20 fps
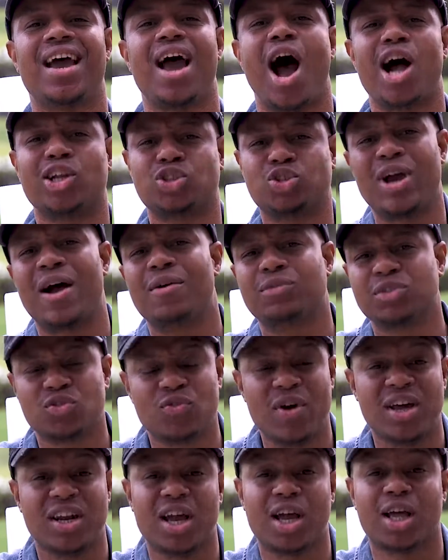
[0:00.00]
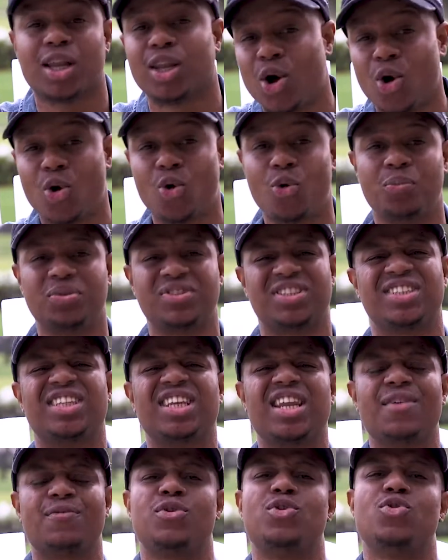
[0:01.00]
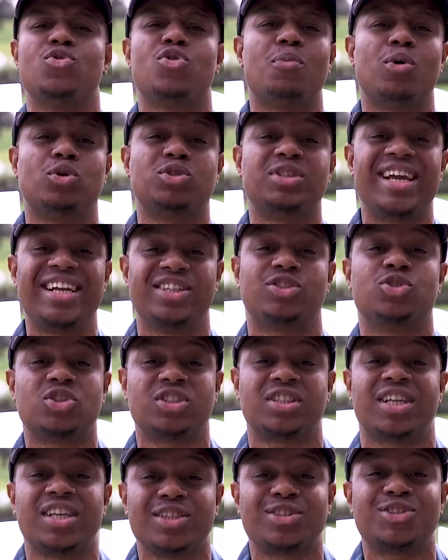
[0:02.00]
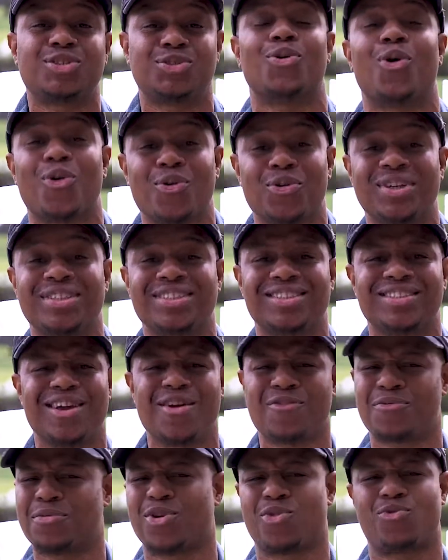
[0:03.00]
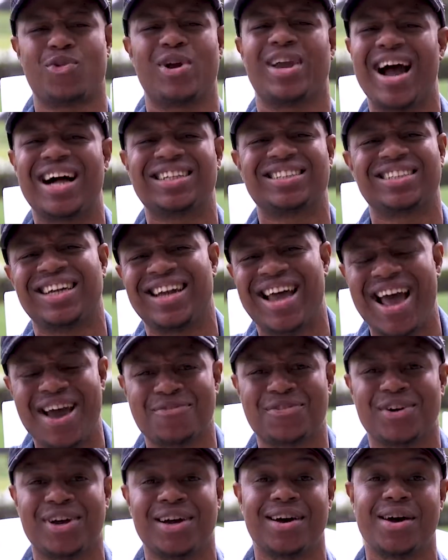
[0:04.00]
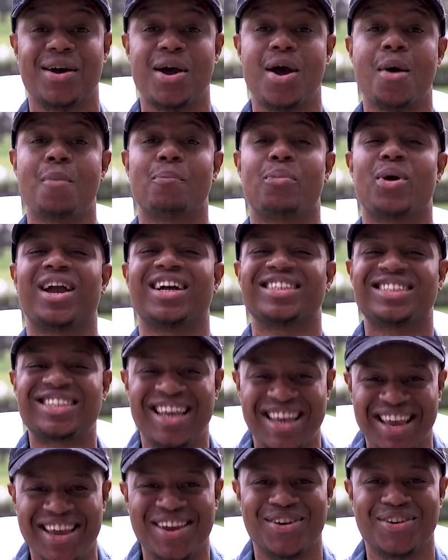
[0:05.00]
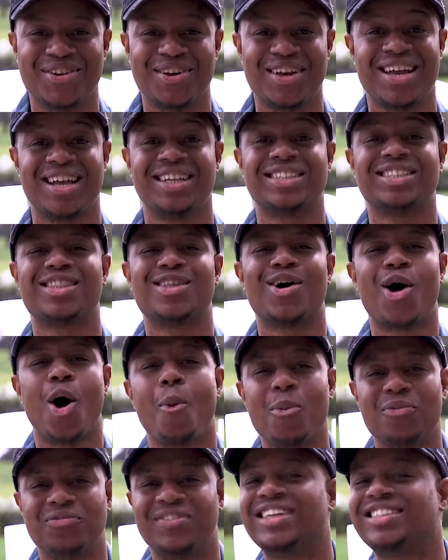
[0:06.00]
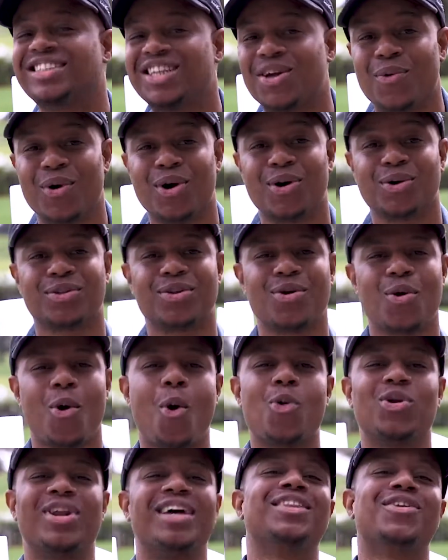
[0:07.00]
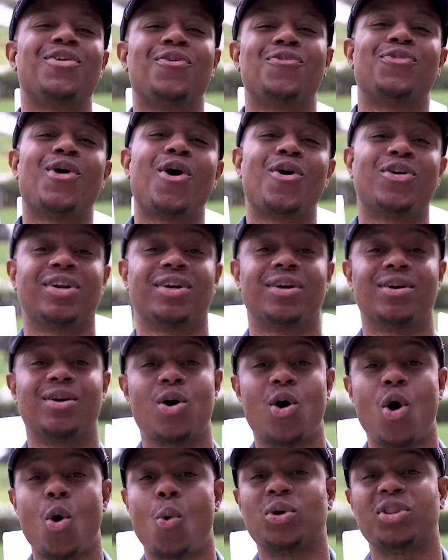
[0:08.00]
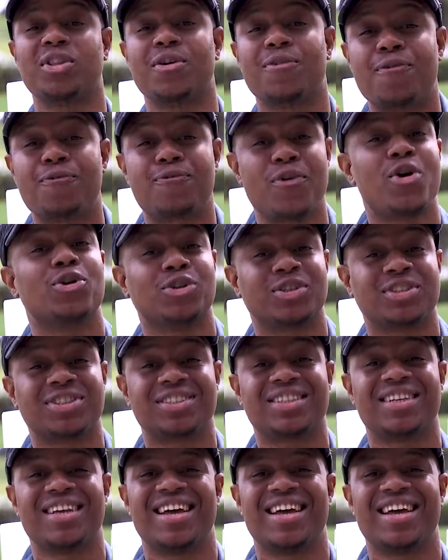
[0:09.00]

Our travels around the globe to deliver you the most interesting stories from the great continent of Africa bring us here to the home of Disney World, Orlando, Florida, with the first